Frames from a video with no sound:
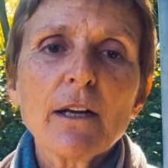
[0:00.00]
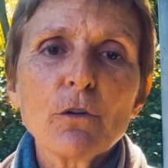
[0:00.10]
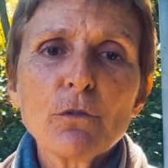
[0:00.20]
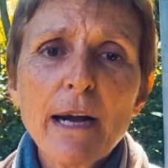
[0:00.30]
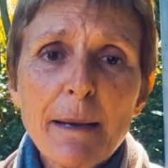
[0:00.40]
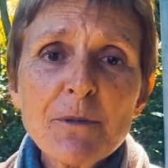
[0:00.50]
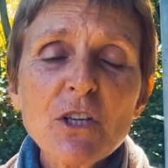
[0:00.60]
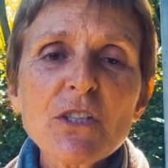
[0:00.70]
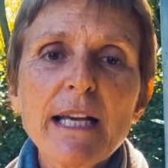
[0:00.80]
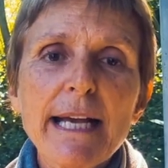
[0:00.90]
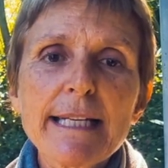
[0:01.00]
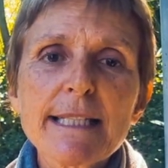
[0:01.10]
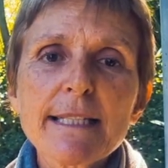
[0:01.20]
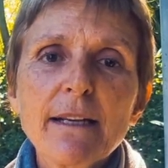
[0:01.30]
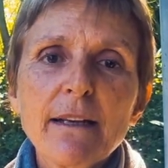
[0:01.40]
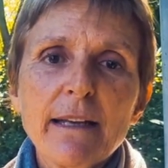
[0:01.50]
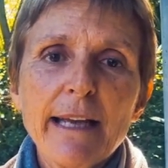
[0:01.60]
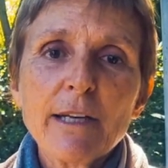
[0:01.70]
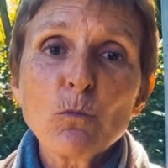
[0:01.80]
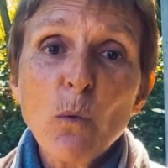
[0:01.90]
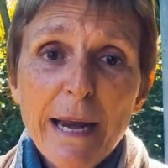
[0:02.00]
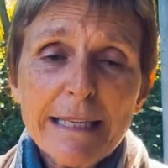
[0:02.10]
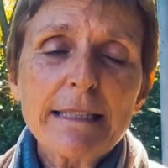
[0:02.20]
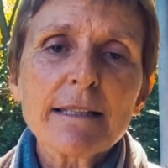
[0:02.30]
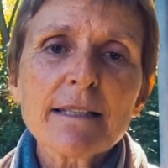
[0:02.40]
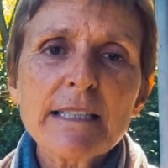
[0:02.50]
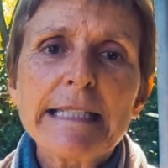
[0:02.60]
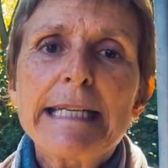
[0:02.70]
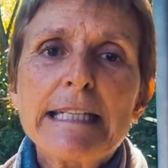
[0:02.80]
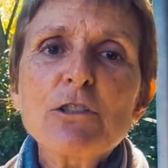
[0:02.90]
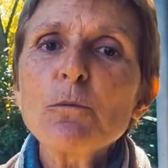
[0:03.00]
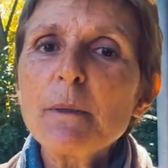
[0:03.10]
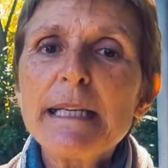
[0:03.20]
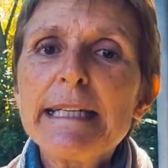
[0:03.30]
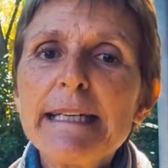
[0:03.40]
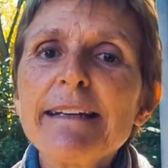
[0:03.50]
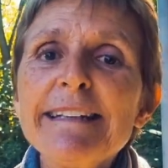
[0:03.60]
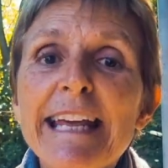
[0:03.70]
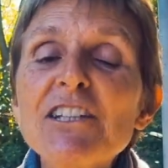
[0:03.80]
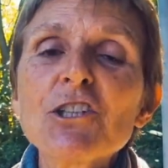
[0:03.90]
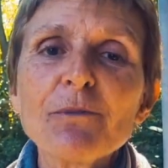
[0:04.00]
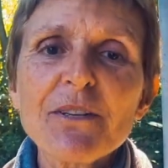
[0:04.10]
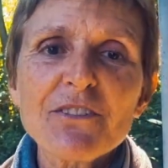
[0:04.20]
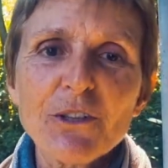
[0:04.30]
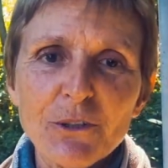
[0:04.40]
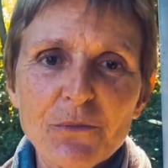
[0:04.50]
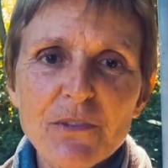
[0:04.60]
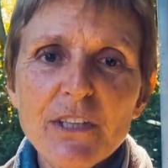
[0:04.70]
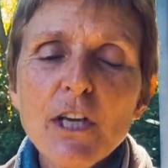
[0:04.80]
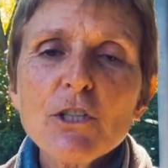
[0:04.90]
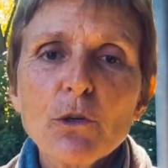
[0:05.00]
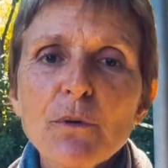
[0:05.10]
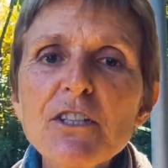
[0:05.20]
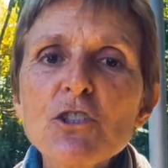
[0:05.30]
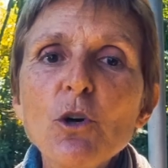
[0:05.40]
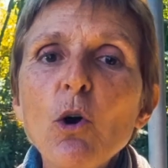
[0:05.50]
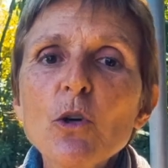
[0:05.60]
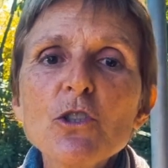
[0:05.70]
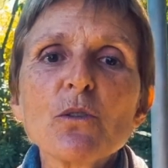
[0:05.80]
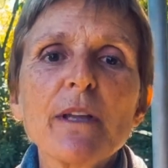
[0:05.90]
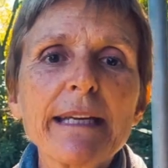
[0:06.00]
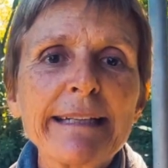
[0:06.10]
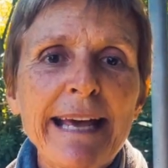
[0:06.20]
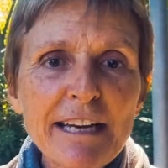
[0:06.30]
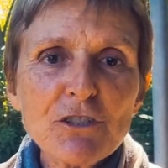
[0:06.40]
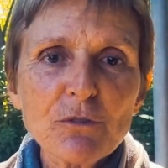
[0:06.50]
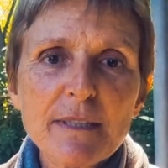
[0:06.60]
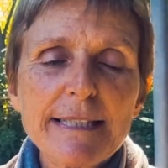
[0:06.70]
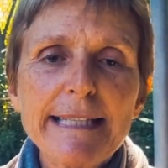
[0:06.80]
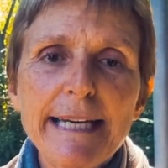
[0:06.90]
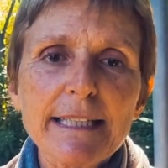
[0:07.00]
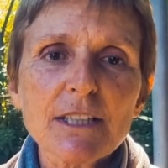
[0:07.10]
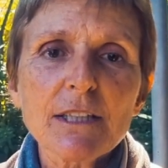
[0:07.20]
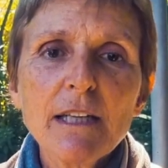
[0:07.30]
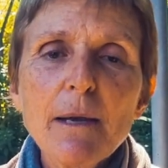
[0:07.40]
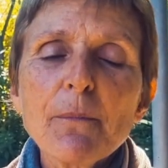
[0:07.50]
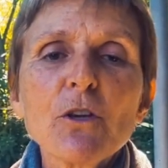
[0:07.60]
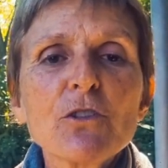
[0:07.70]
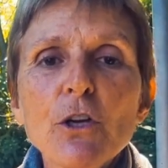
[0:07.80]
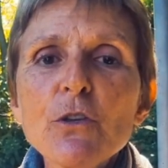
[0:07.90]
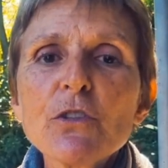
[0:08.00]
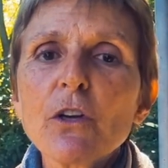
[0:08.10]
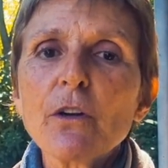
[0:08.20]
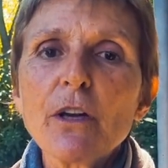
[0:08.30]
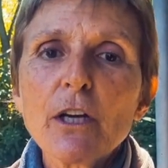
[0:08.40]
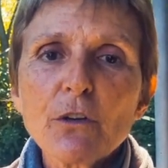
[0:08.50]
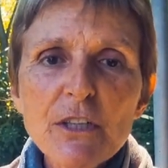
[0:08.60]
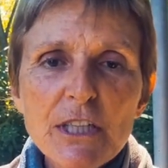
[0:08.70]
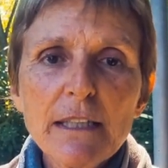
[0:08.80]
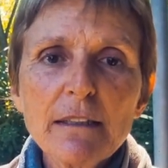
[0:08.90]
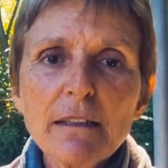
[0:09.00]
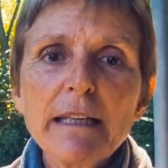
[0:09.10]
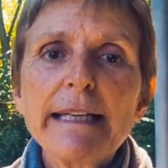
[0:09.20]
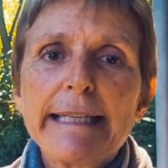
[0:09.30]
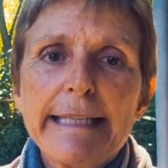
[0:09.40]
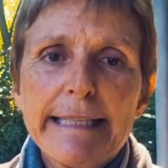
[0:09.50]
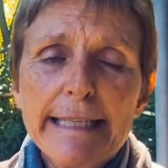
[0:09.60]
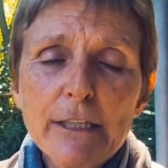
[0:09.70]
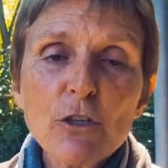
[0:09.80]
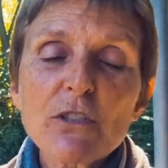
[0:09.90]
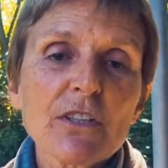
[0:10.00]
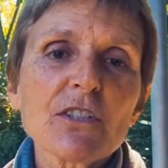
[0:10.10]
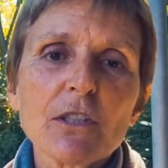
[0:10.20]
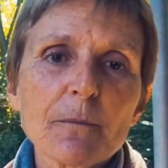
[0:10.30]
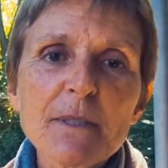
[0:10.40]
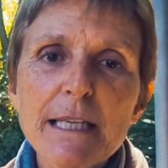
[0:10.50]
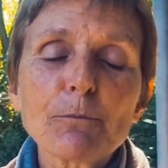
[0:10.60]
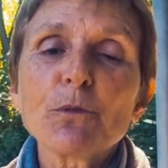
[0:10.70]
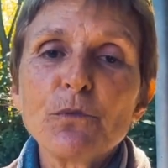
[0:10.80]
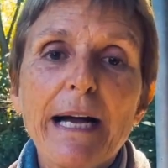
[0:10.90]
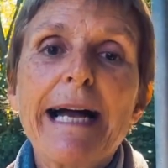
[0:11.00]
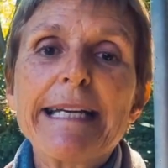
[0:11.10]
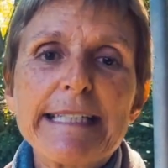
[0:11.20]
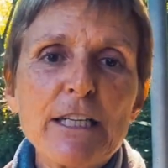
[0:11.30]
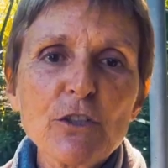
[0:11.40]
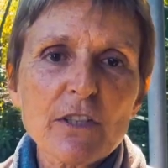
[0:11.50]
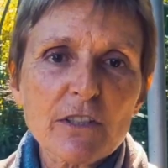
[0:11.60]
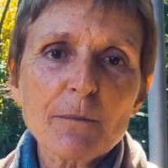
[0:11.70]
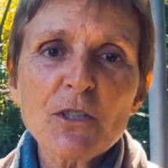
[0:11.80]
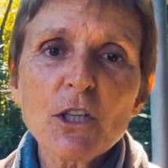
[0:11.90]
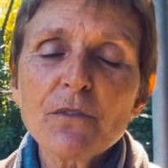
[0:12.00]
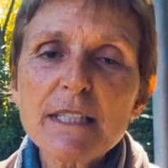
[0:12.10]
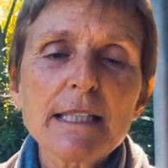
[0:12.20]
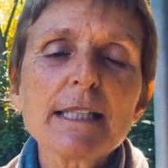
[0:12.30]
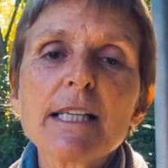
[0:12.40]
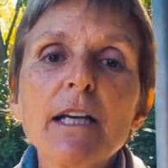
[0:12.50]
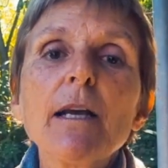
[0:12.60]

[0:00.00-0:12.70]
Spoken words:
Ramsar sites and wetlands need to be nature reserves, so restored to their natural state, because those are critical ecosystems that provide ecosystem services,